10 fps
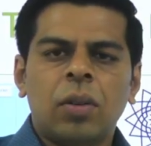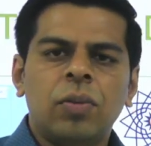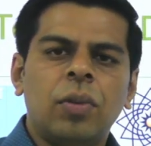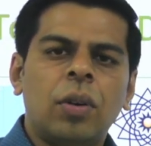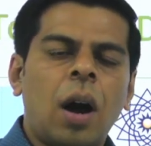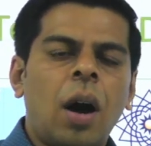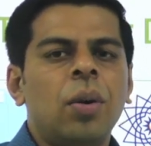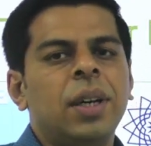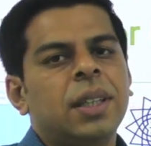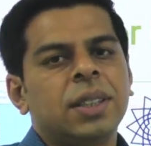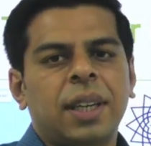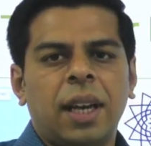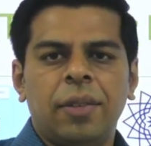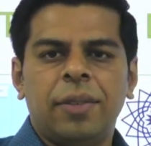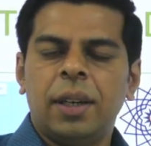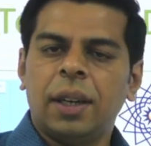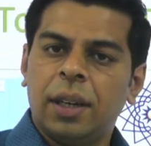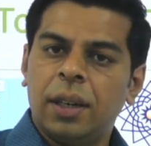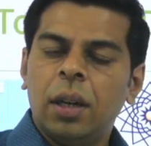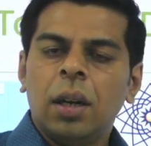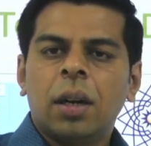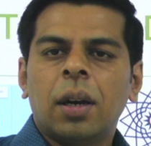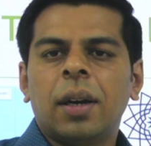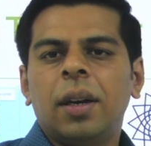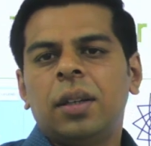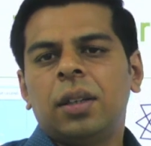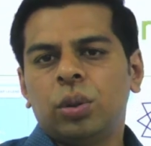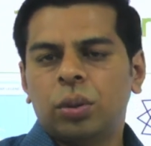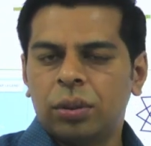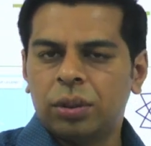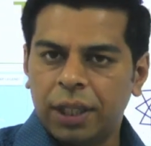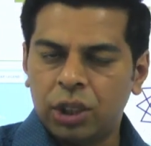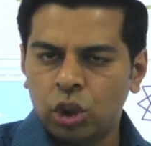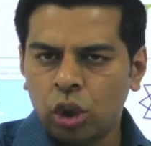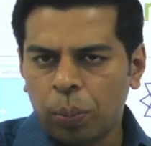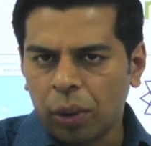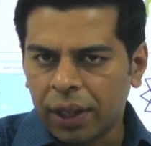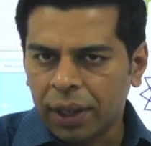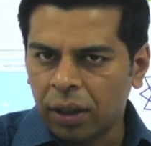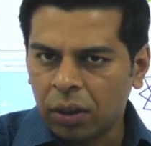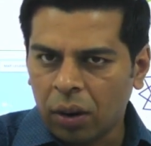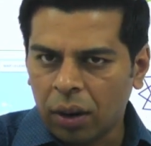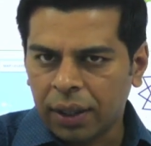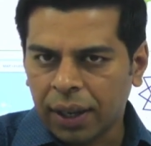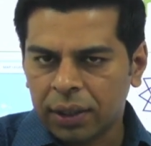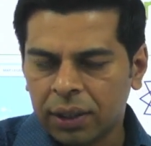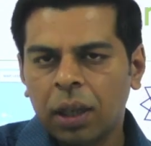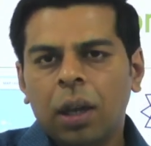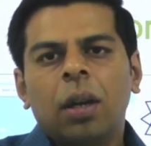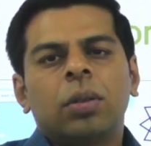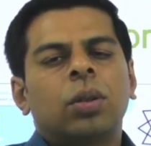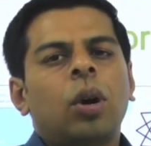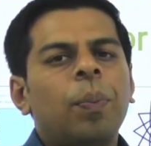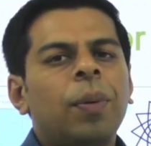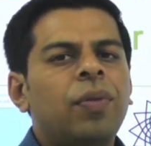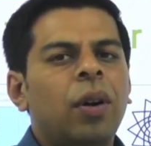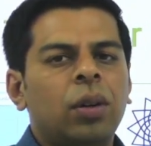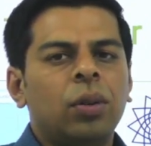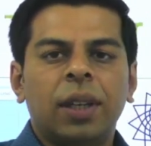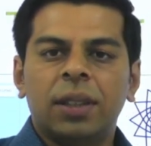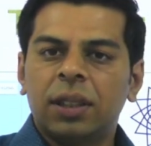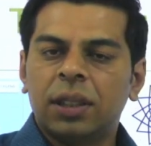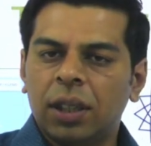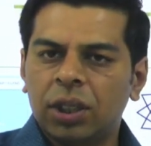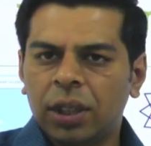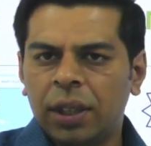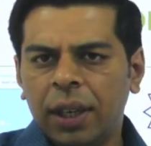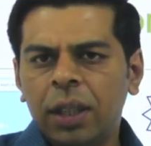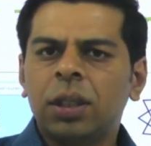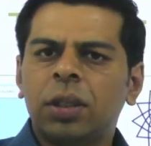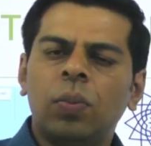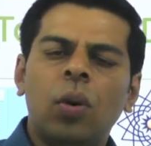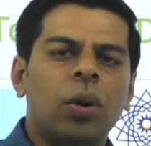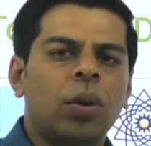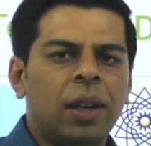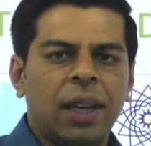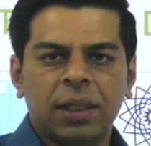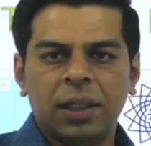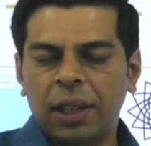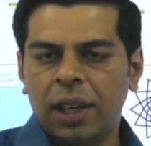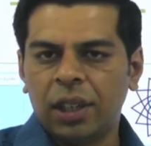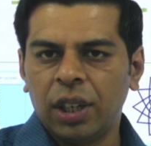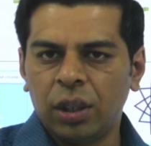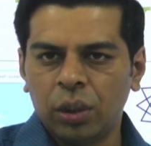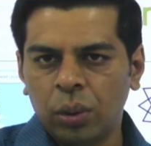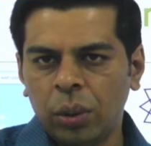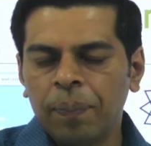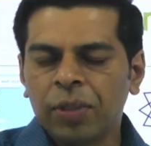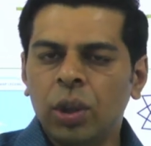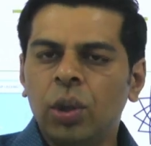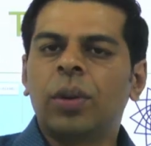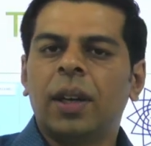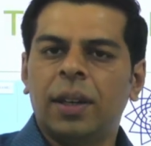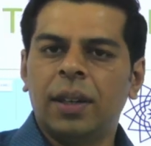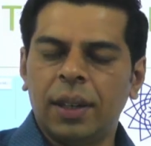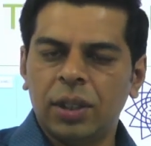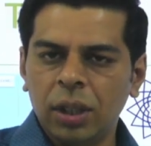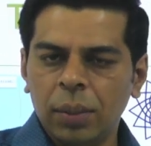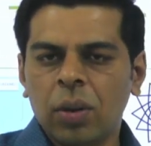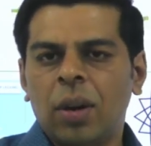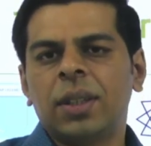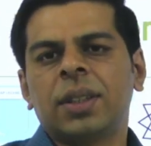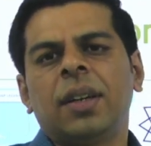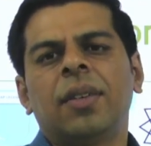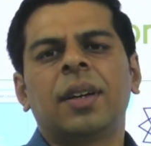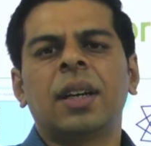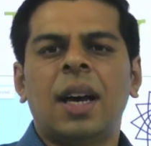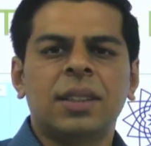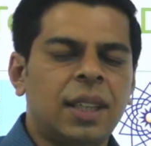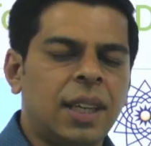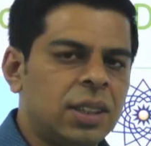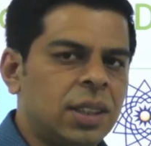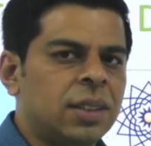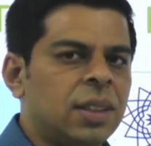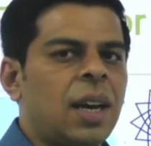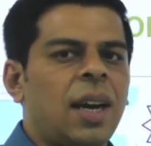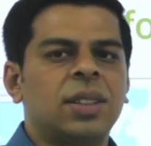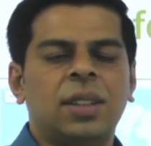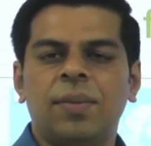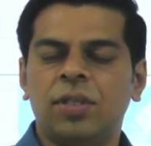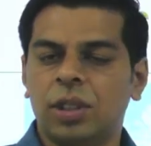how it is relevant in current, you could say, geopolitical context. The topic for today's discussion is more or less related to nuclear energy because in our class lectures, the last theme which